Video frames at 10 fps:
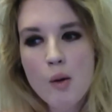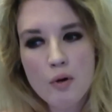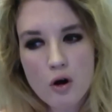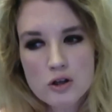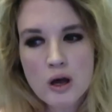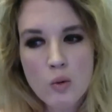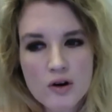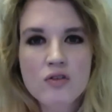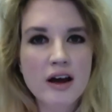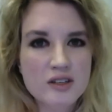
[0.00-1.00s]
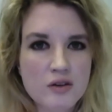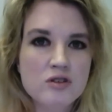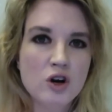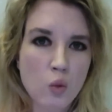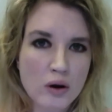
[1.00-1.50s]
But also, I would have liked to have
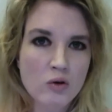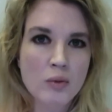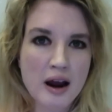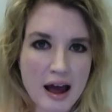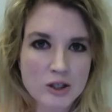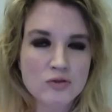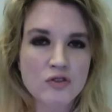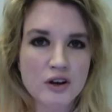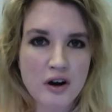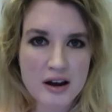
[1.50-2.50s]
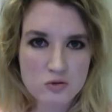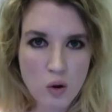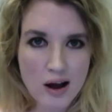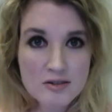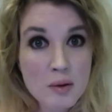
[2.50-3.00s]
seen a Wonder Woman action figure as
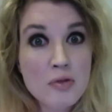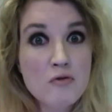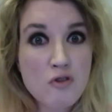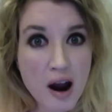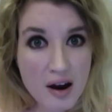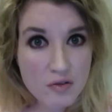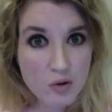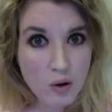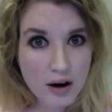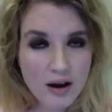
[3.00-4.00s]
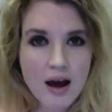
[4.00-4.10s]
well. Something for everyone.